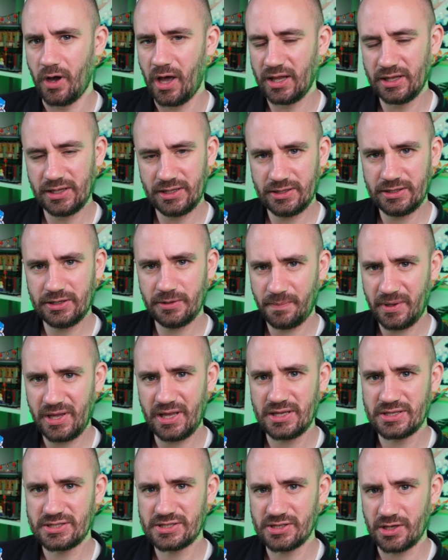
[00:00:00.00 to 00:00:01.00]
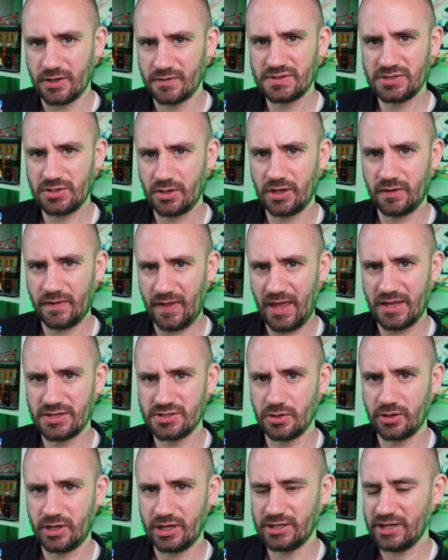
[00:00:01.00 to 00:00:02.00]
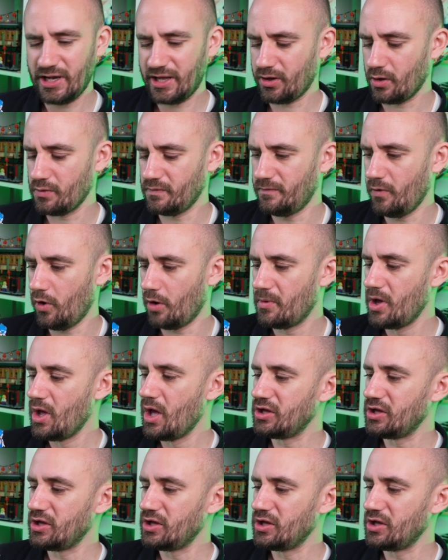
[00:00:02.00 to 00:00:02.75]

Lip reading: a little piece of Sonic the Hedgehog in LEGO form,